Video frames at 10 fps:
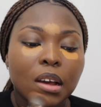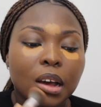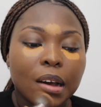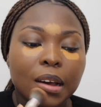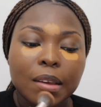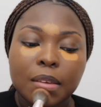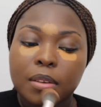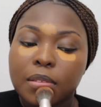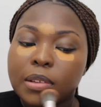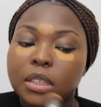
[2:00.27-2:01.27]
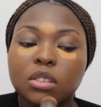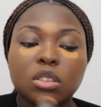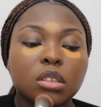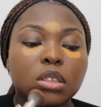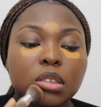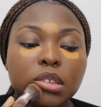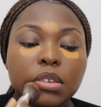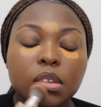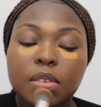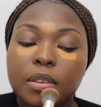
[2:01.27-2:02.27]
I just
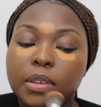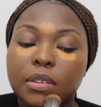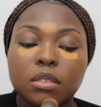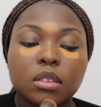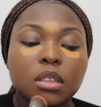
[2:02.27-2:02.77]
use